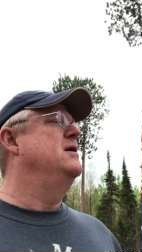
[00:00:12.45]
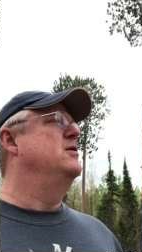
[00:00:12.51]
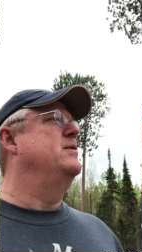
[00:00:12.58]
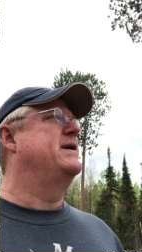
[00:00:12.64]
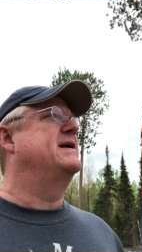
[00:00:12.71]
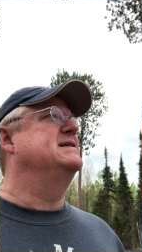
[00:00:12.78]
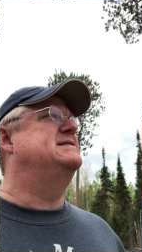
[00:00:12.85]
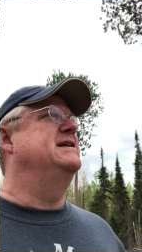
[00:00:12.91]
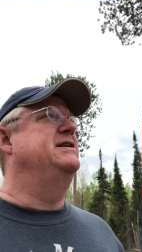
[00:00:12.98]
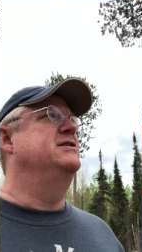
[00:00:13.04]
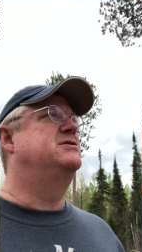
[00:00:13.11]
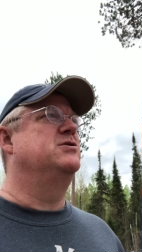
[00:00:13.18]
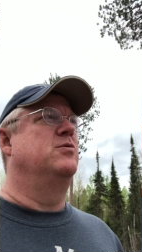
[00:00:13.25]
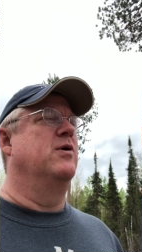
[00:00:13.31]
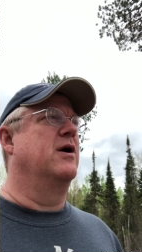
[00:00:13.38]
We
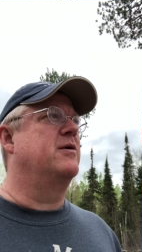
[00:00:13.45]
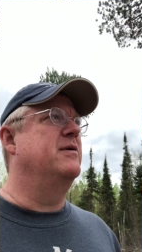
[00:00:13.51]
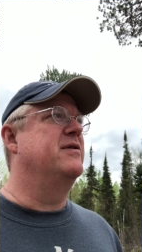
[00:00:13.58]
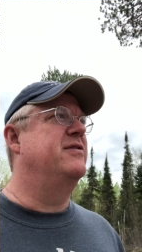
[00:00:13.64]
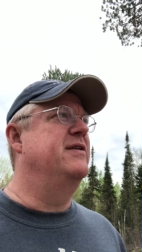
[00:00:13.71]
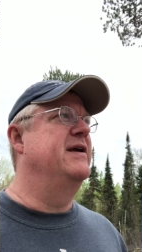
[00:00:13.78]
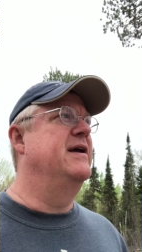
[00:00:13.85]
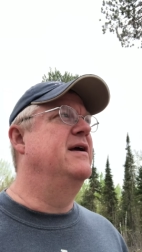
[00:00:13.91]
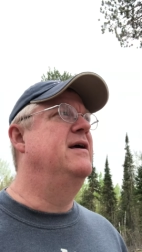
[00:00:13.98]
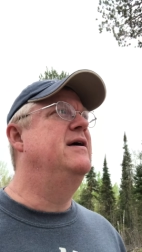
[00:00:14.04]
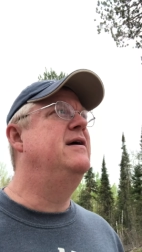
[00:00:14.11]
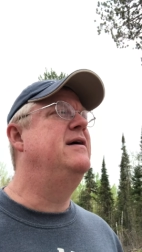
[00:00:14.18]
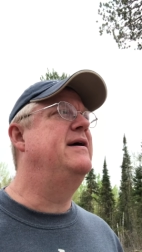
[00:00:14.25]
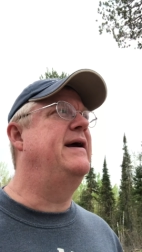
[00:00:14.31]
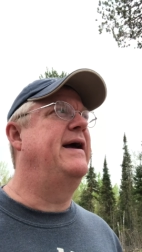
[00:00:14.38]
continue to work with the
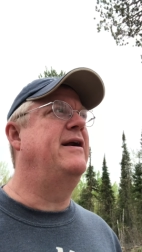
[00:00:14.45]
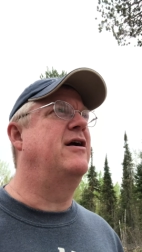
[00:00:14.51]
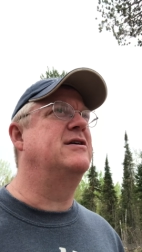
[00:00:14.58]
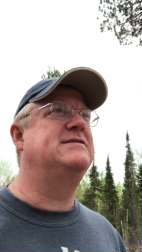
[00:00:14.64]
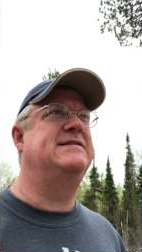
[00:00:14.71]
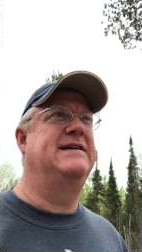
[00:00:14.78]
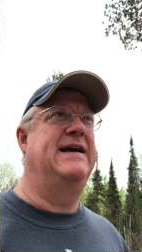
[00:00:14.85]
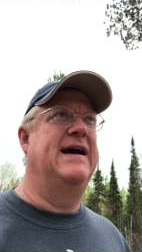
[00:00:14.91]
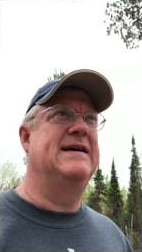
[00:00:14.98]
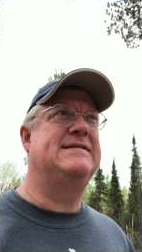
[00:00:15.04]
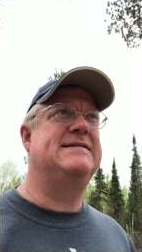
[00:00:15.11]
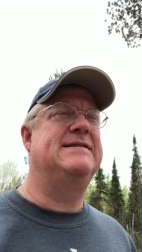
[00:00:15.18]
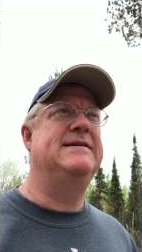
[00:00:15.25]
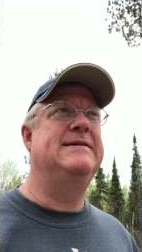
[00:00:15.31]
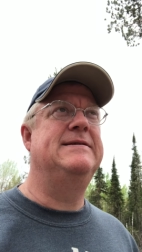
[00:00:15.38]

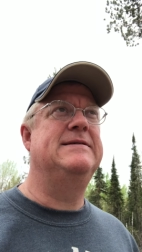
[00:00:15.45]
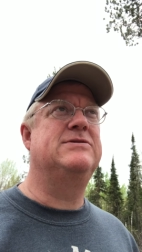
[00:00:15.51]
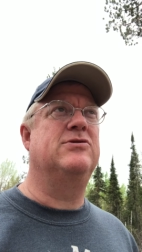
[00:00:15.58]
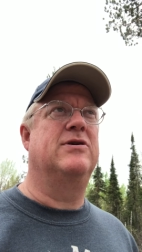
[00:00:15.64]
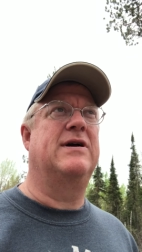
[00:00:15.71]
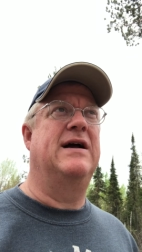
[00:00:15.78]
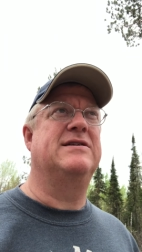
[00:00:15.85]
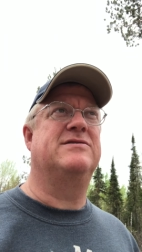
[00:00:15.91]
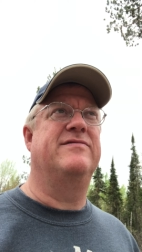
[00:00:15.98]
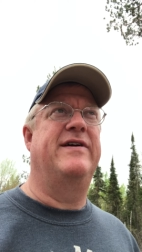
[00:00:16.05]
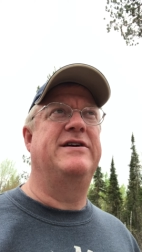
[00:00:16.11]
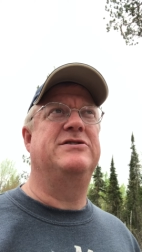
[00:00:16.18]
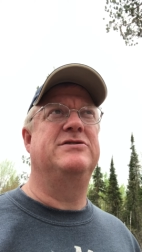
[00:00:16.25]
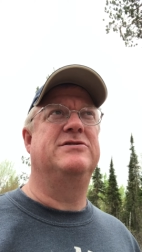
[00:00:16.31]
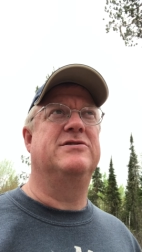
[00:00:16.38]
NRCS, Soil
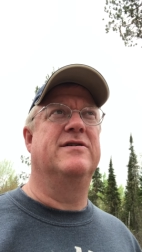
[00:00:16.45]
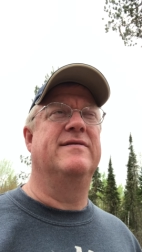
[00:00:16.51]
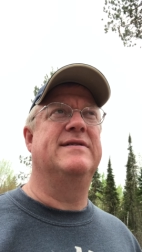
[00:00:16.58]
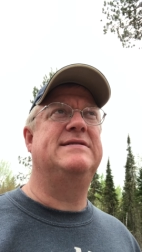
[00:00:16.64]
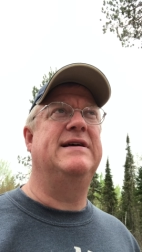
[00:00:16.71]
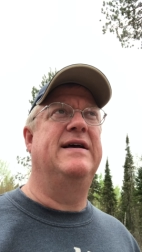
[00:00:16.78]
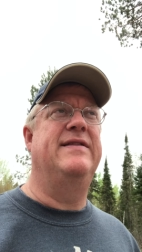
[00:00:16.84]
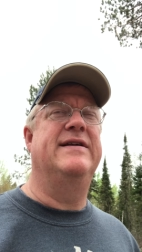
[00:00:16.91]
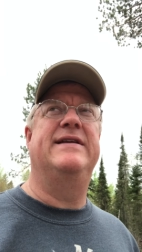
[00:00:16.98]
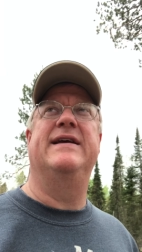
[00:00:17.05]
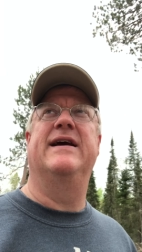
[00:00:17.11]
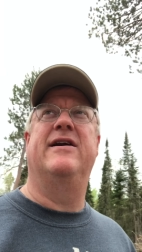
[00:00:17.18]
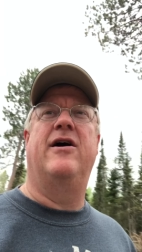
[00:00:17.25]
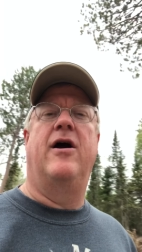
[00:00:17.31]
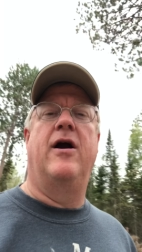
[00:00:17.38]
Conservation Service, and the
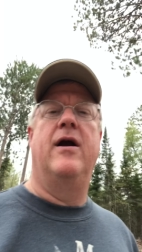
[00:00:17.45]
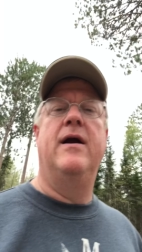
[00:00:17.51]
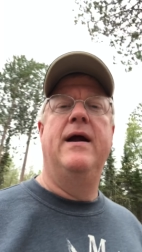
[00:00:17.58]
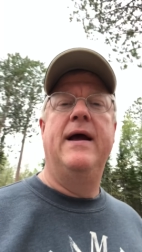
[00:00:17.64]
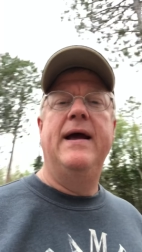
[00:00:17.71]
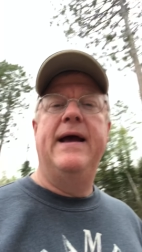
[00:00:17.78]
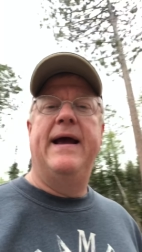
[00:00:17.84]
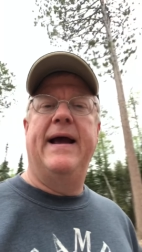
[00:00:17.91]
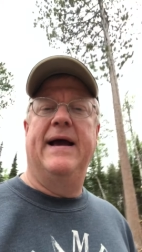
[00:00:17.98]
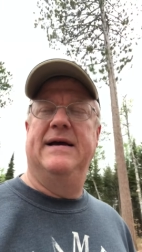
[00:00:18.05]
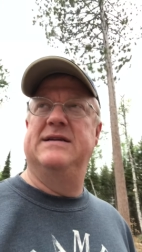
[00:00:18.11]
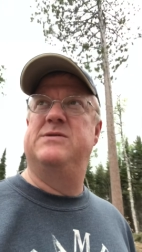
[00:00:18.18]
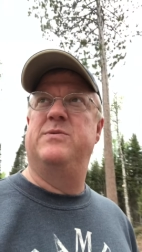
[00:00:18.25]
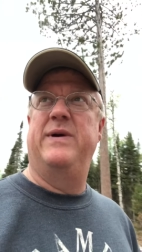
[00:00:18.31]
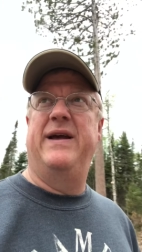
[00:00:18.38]
DNR
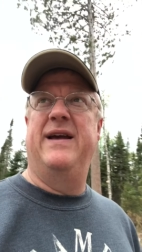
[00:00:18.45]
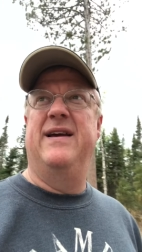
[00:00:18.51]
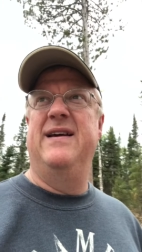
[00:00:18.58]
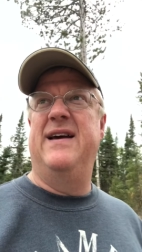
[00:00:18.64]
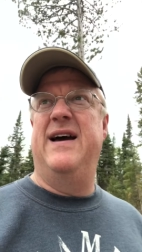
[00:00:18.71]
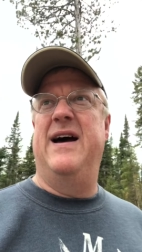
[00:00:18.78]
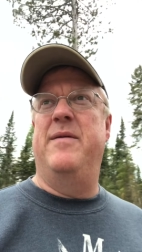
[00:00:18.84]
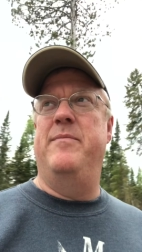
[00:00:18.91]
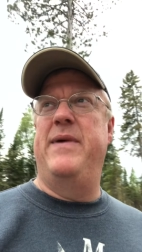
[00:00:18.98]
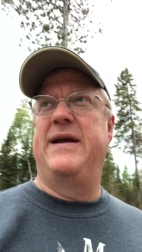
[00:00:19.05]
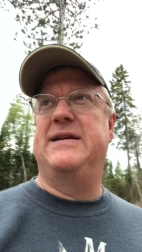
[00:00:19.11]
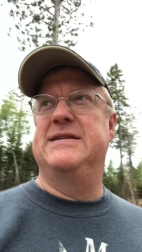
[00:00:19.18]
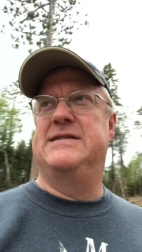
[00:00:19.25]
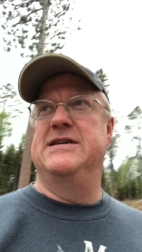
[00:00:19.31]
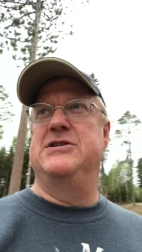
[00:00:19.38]
as we
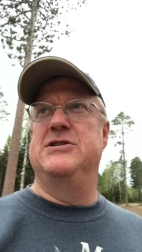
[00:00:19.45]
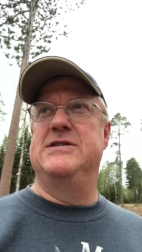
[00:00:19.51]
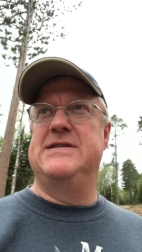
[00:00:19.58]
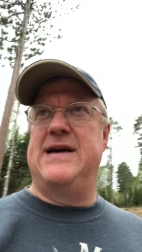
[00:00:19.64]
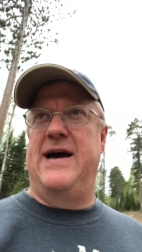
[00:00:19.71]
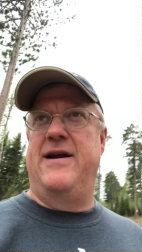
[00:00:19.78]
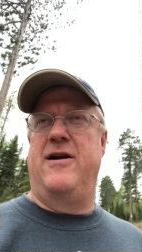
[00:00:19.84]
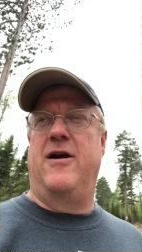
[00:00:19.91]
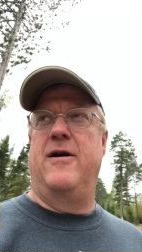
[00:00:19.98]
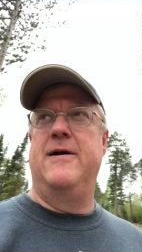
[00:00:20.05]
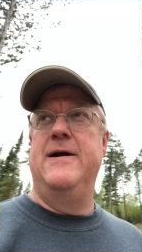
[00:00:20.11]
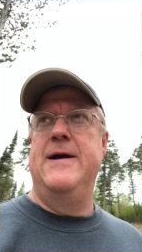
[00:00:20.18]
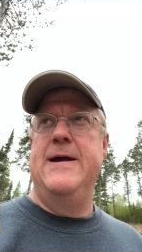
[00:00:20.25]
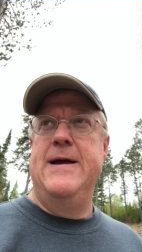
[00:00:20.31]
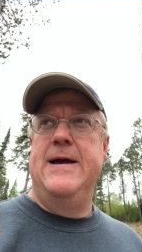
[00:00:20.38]
make decisions on
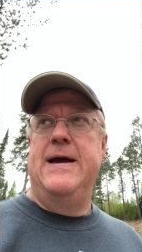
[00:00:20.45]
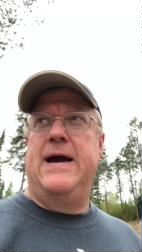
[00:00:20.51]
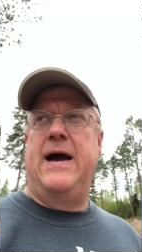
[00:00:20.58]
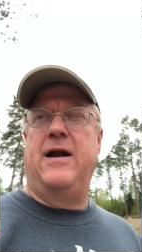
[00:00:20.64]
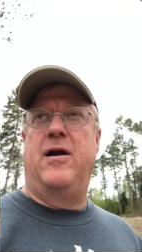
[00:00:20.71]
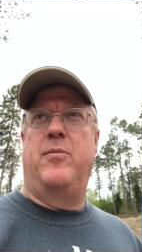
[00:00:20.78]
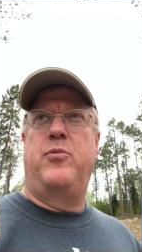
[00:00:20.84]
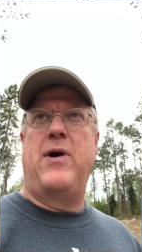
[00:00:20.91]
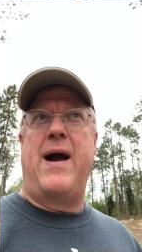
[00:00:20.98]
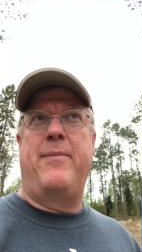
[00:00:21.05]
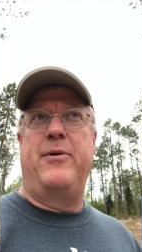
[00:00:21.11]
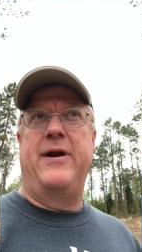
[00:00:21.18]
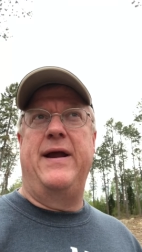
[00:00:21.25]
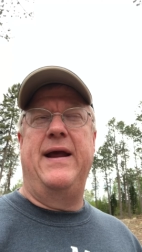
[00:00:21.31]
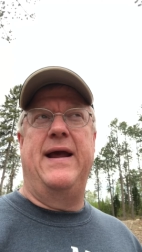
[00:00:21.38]
our
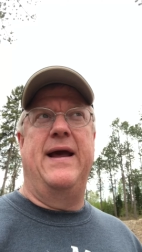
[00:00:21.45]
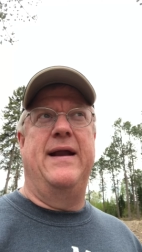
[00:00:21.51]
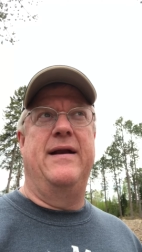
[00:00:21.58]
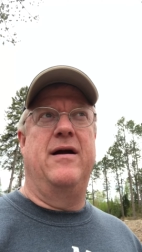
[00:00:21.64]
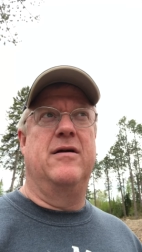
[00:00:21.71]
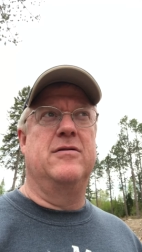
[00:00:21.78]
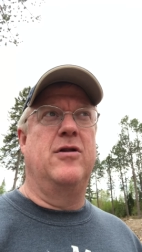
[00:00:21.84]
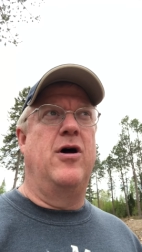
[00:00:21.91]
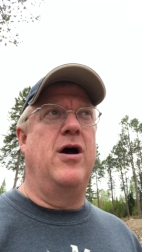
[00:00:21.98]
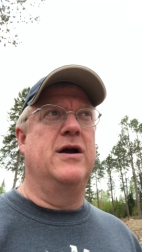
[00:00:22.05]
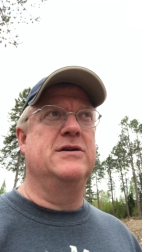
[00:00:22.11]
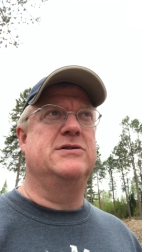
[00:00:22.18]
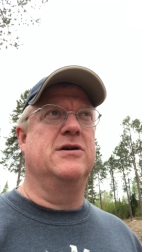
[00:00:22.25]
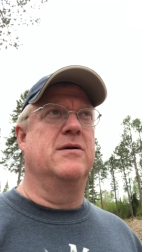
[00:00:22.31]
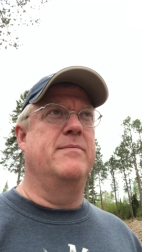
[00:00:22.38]
property and our
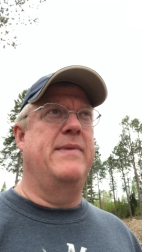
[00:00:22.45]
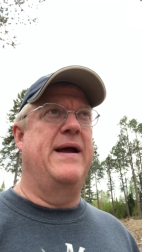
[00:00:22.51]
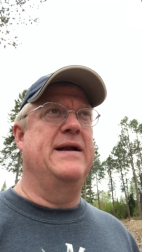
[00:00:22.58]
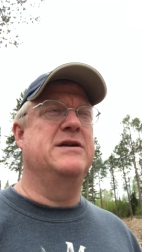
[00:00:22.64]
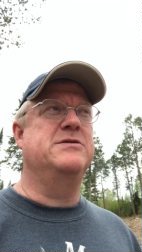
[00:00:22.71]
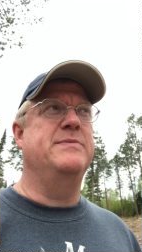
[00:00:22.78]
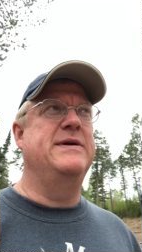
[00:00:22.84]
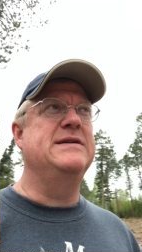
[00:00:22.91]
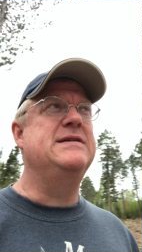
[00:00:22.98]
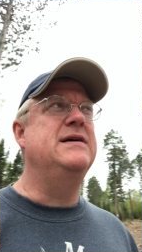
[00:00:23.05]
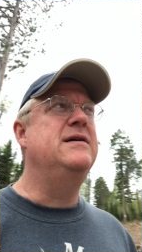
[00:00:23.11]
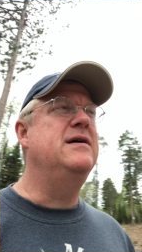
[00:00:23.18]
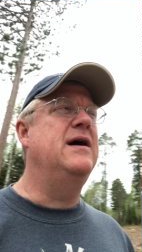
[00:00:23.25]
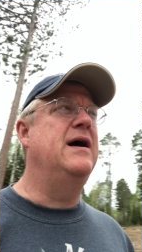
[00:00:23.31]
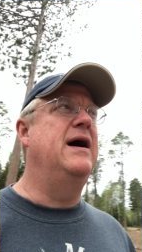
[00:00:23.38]
long-term
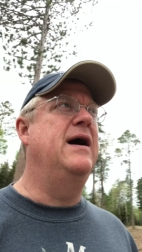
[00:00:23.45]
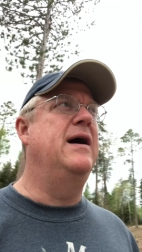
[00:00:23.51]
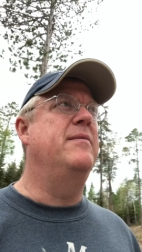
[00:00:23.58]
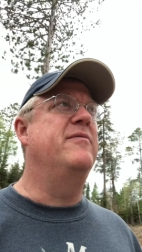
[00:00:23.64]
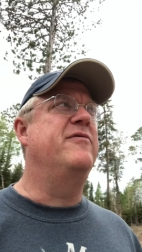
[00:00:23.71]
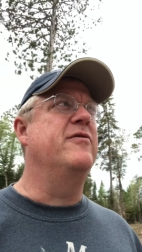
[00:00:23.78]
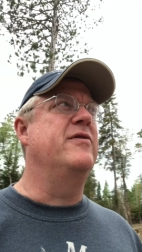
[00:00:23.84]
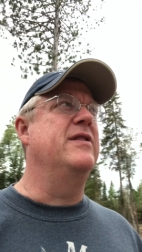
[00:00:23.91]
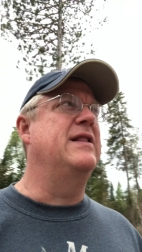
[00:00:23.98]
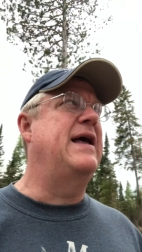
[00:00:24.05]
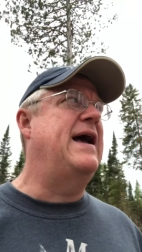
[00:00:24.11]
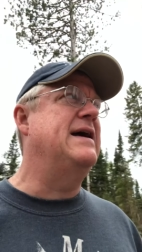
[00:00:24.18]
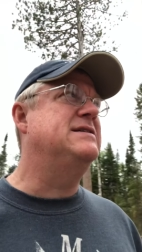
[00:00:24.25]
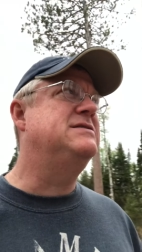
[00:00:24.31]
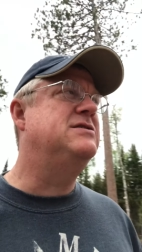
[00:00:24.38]
management. For the
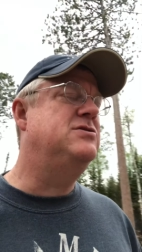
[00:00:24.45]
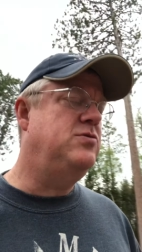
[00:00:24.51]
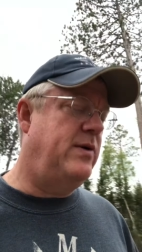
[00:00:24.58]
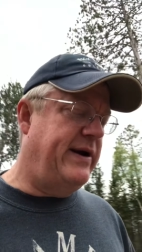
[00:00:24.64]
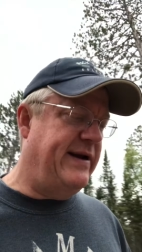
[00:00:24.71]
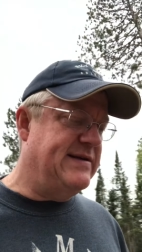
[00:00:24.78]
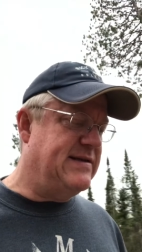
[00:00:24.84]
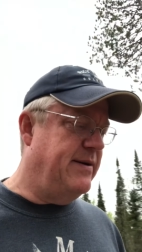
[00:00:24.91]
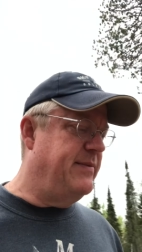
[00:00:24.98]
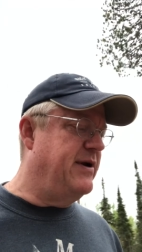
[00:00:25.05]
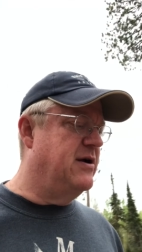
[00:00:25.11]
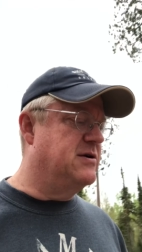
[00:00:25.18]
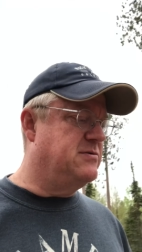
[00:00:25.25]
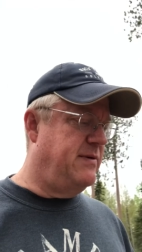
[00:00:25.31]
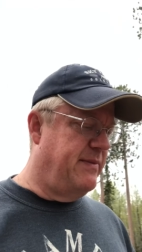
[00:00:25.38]
last 20-some
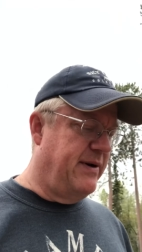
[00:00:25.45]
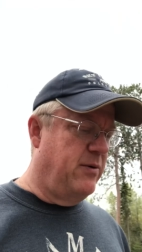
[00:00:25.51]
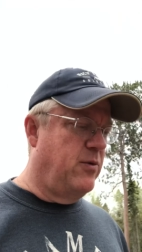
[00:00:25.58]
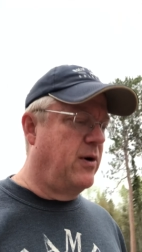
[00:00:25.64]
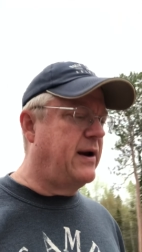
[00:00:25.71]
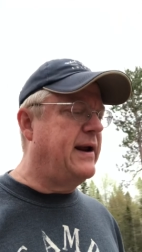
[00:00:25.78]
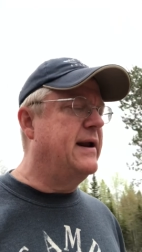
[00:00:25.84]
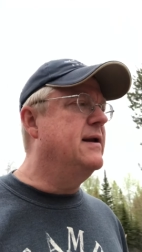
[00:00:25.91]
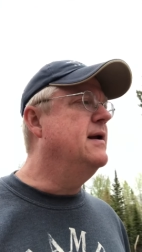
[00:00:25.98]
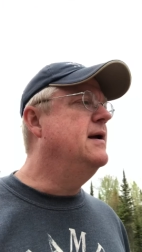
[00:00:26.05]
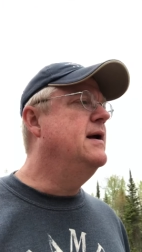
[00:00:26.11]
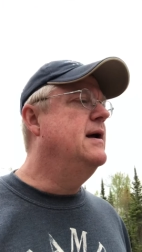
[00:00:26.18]
years, we've been working